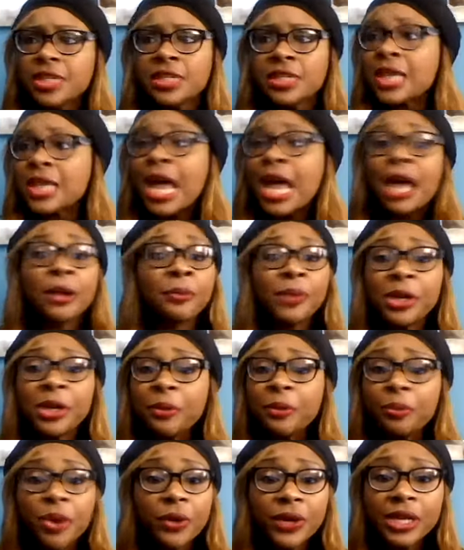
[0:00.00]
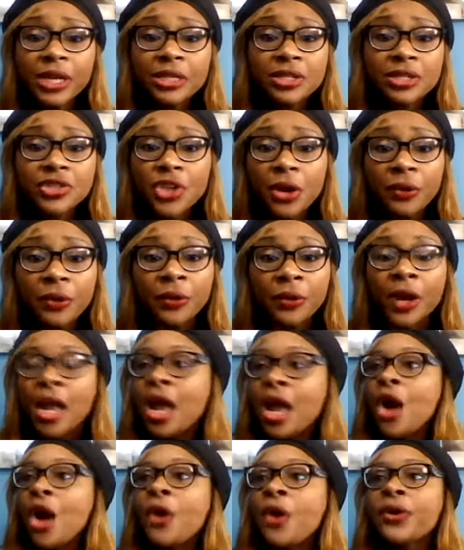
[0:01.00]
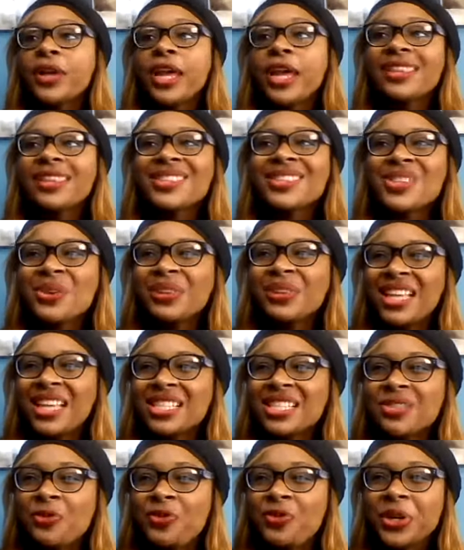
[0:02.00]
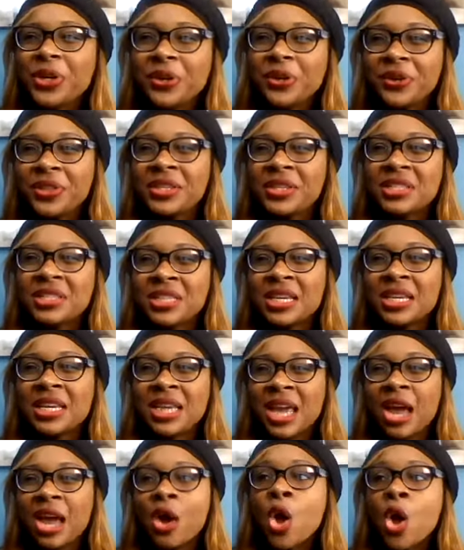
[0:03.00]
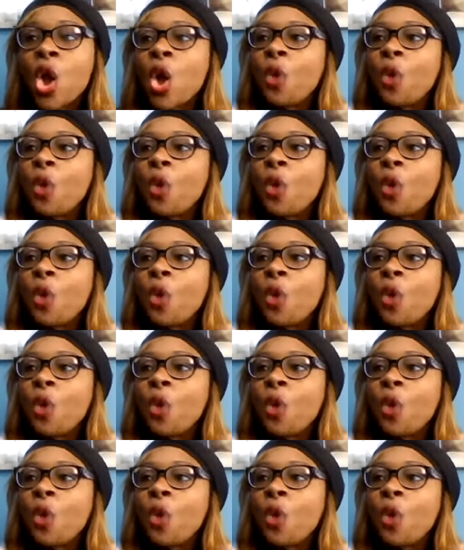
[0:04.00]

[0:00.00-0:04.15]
Tired of being broke as a joke. Okay, so let's figure this thing out.